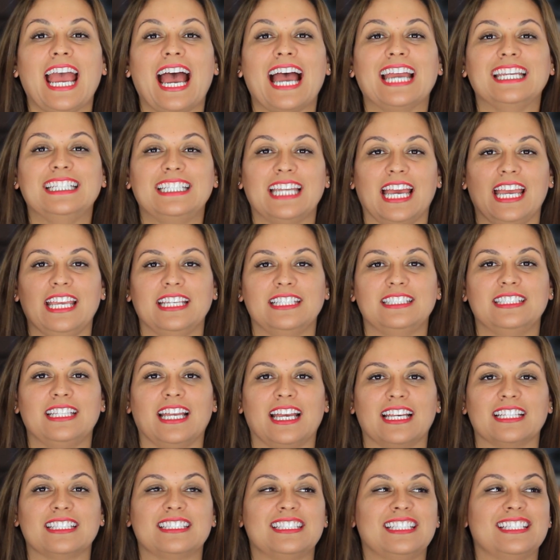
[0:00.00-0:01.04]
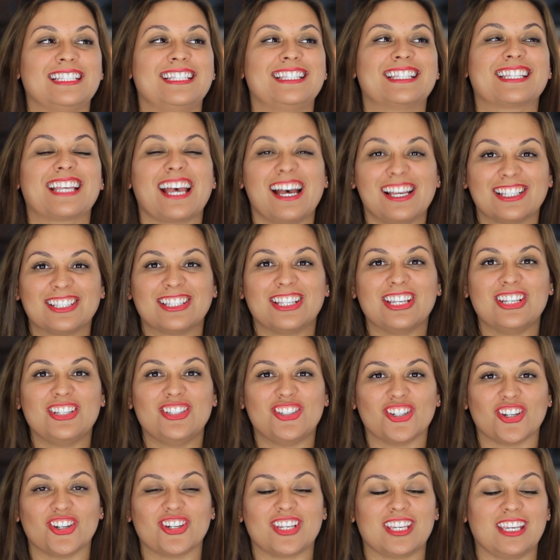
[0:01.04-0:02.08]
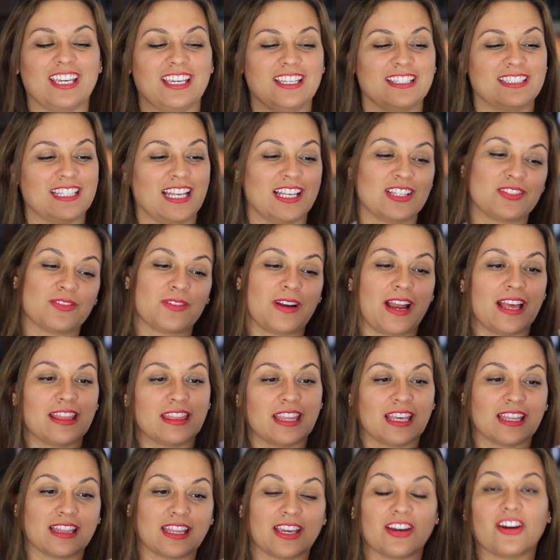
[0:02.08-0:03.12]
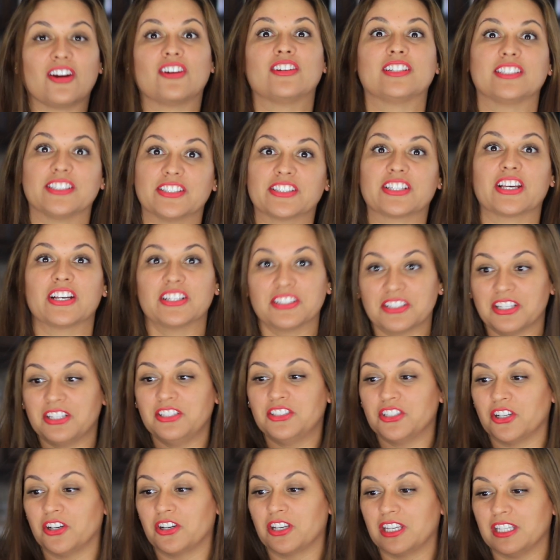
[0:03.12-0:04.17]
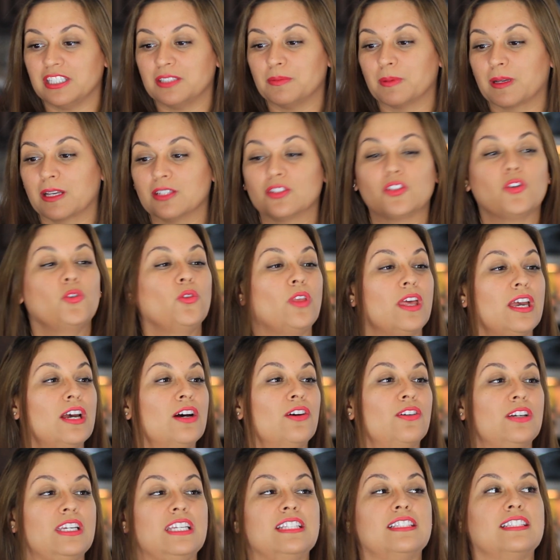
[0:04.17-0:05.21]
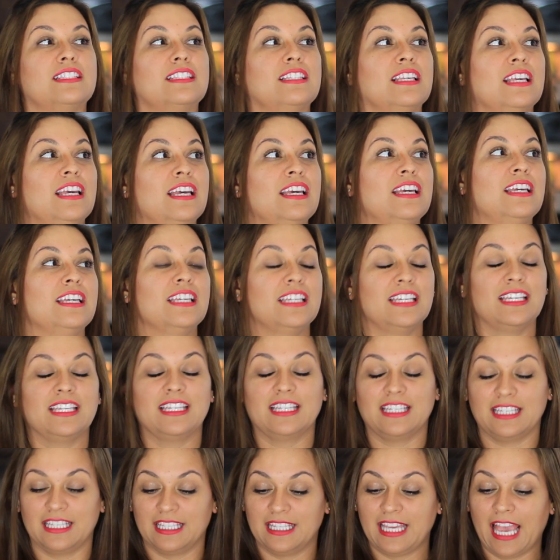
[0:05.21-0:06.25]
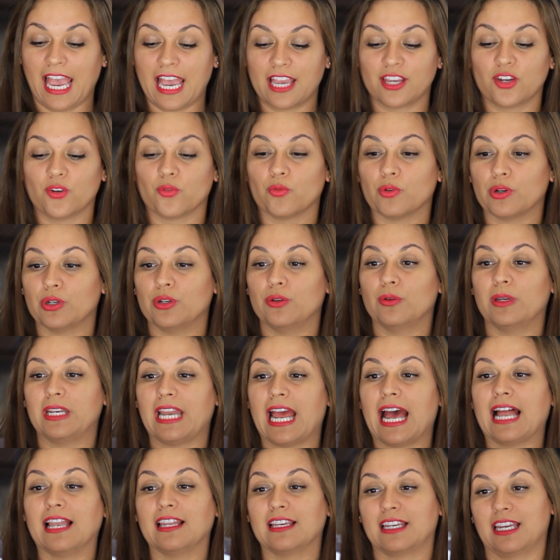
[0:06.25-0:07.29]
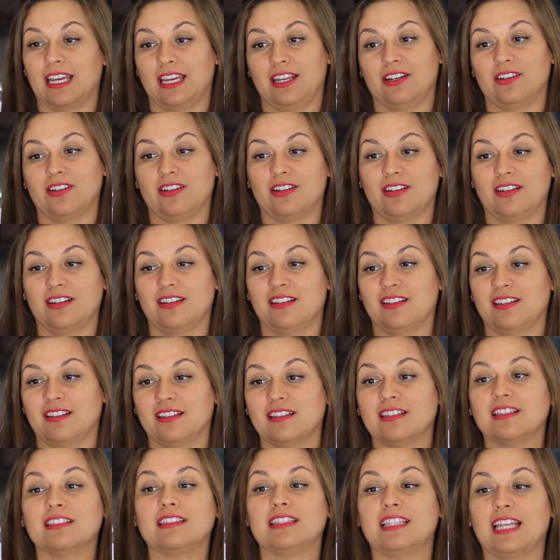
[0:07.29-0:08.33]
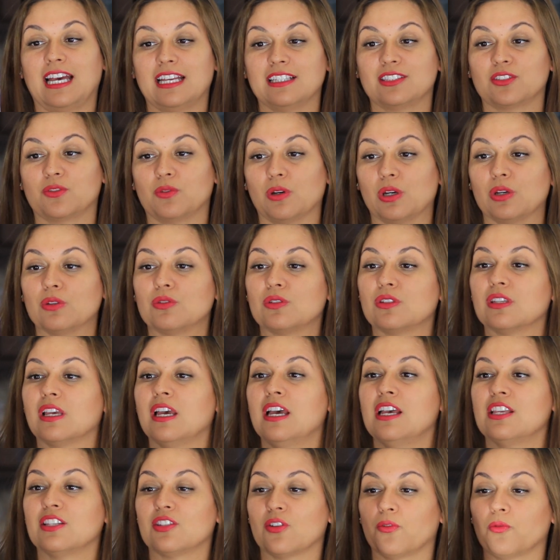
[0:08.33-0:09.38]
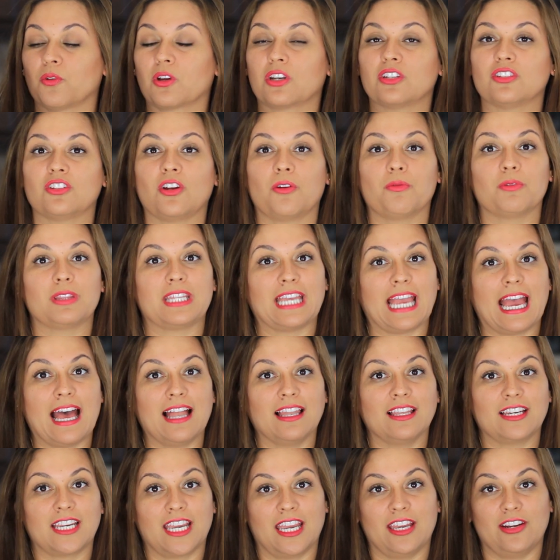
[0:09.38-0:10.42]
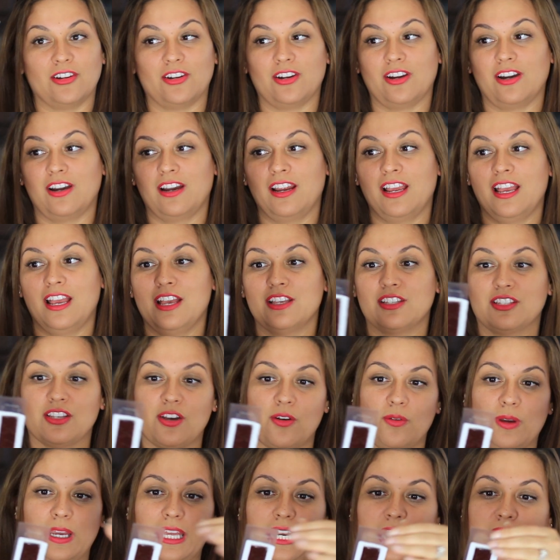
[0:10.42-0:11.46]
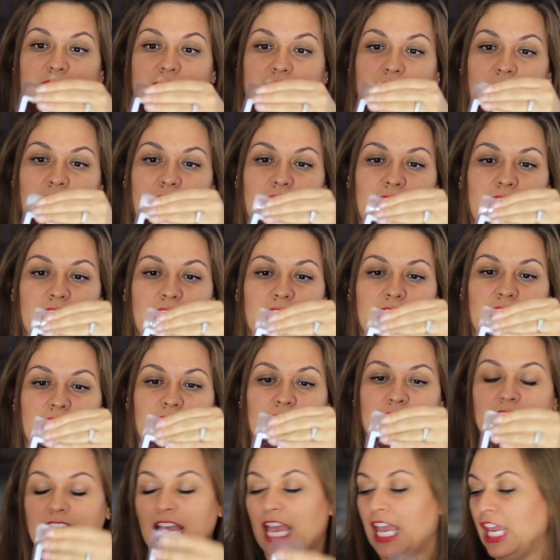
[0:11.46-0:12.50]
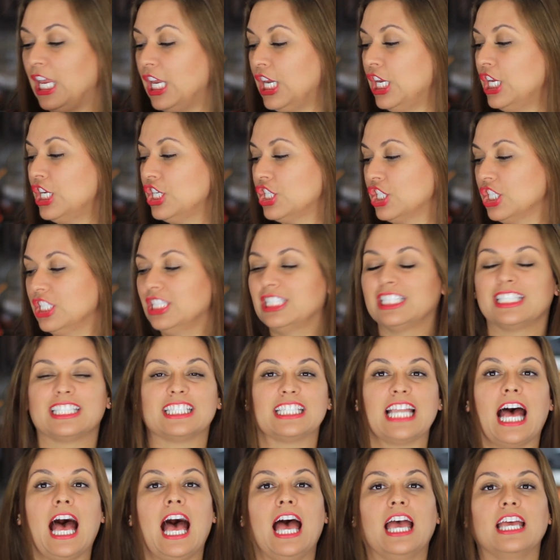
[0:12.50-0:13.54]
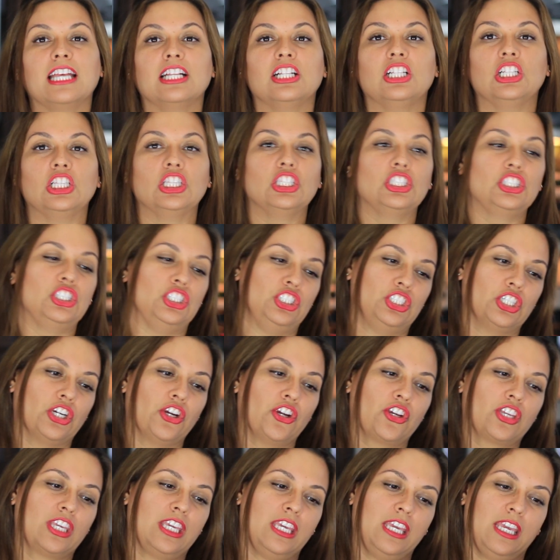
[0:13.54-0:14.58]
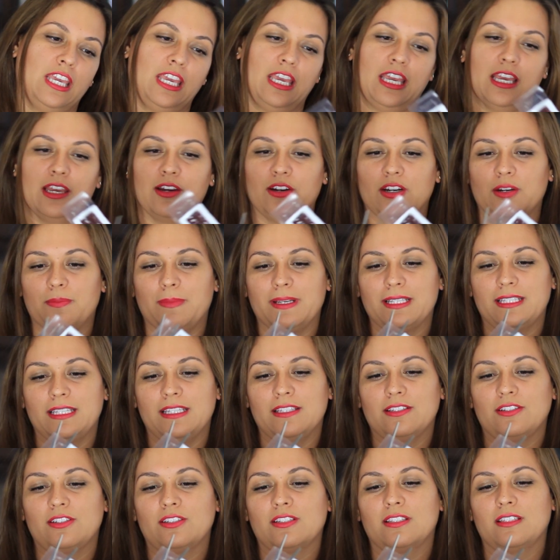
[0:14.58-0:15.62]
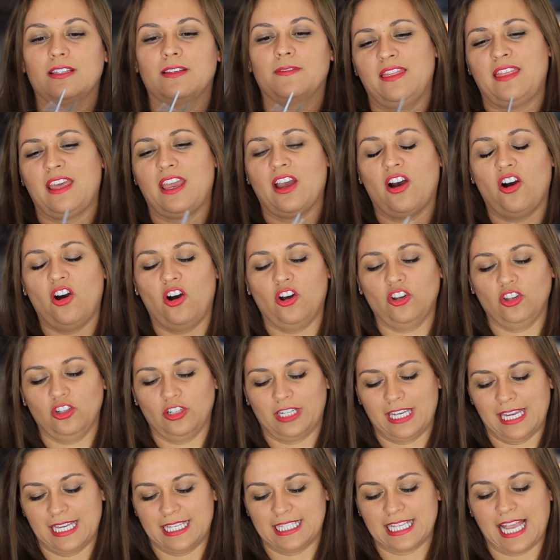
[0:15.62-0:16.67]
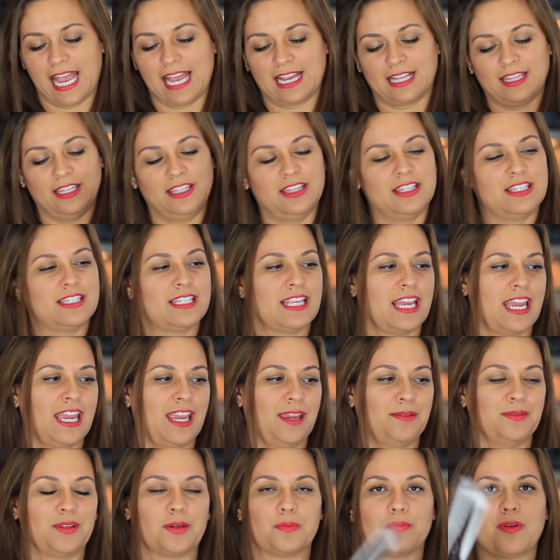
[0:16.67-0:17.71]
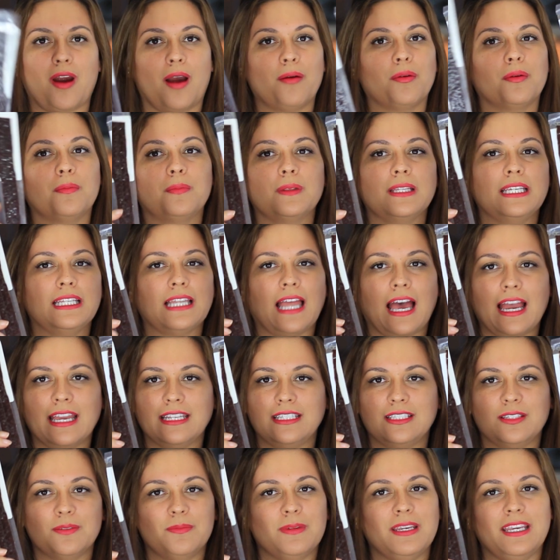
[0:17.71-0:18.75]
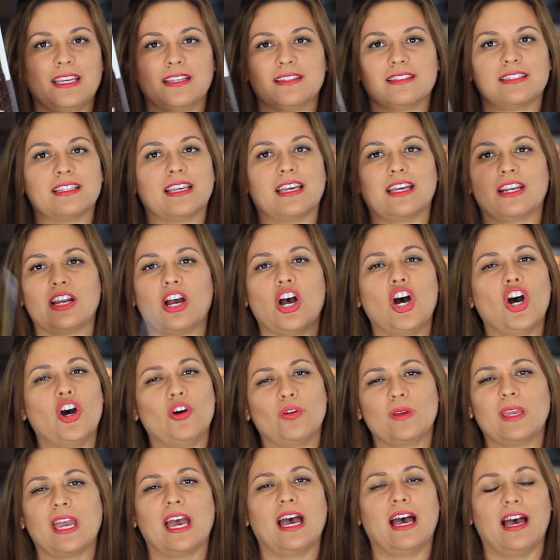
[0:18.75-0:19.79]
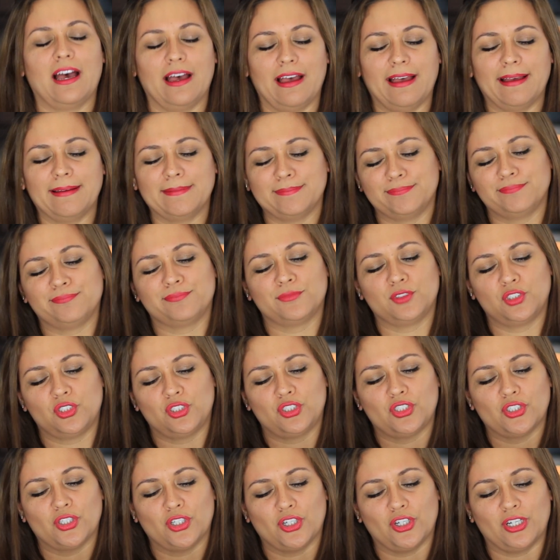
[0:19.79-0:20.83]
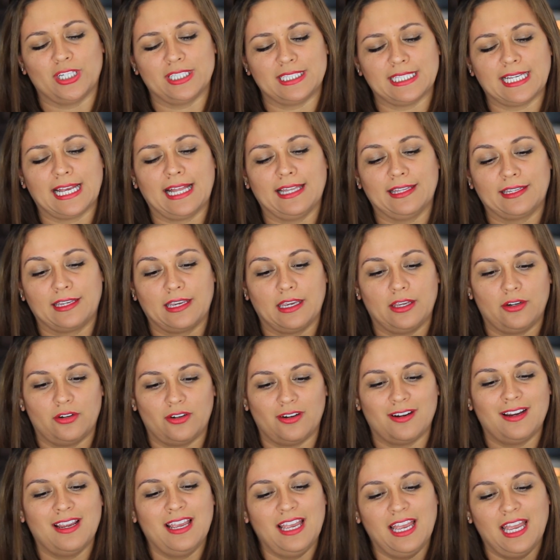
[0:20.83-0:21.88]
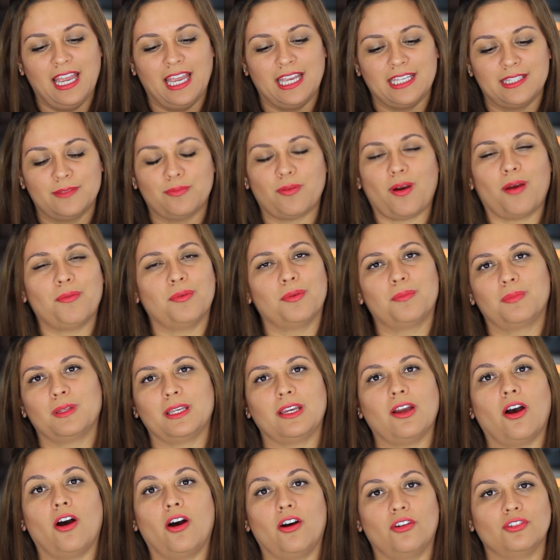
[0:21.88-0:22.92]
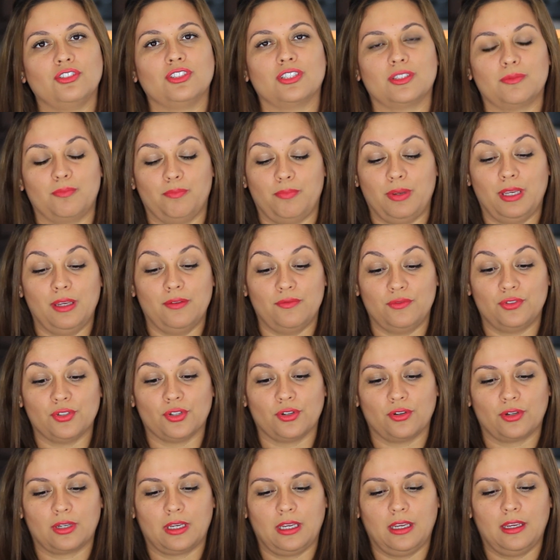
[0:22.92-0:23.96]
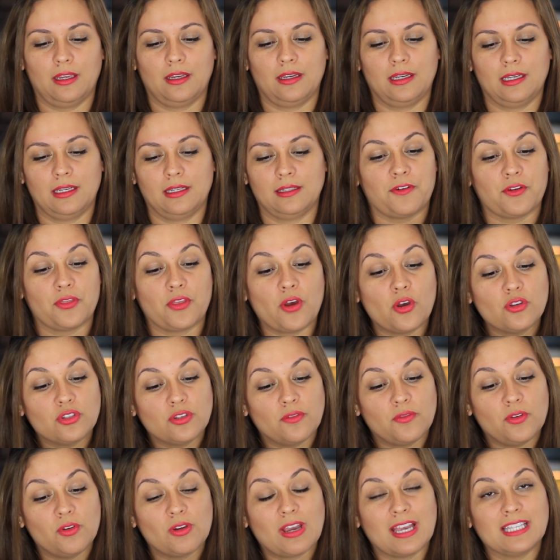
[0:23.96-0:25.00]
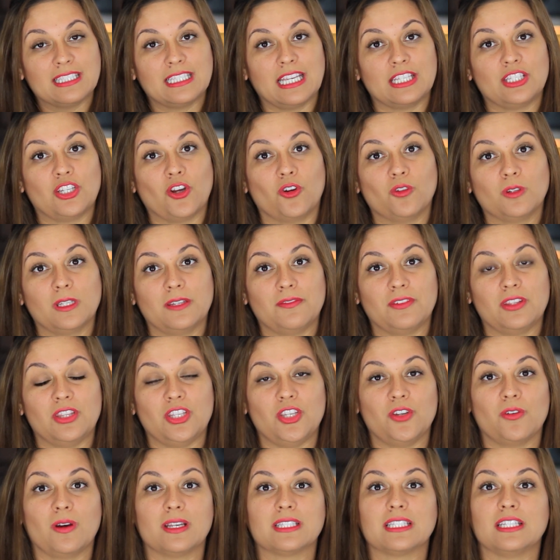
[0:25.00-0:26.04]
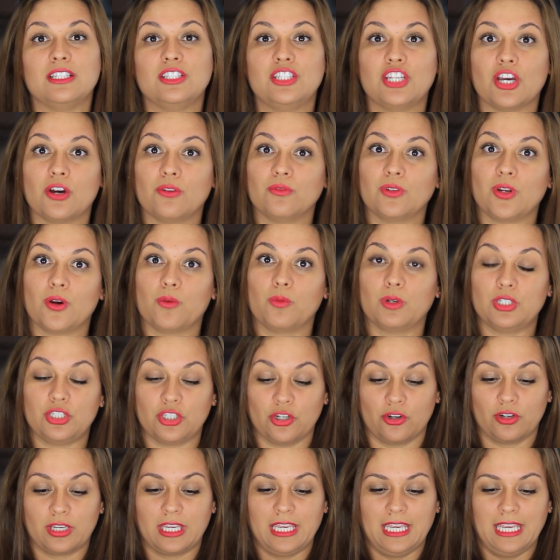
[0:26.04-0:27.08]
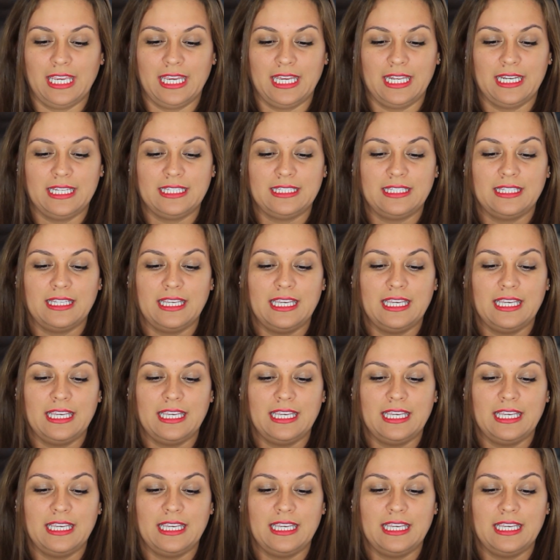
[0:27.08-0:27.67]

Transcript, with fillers: I taste test disgusting jerkies. That's what I think they are. Disgusting jerkies because who the hell eats kangaroo and alligator? That's gross. So we're gonna start with the alligator. So it is a Cajun style jerky. Here are my scissors. They all look exactly the same. They probably lied to me and said, oh yeah, sure, it's alligator it's probably all just beef jerky. For those of you guys that don't live in the US and don't know what jerky is,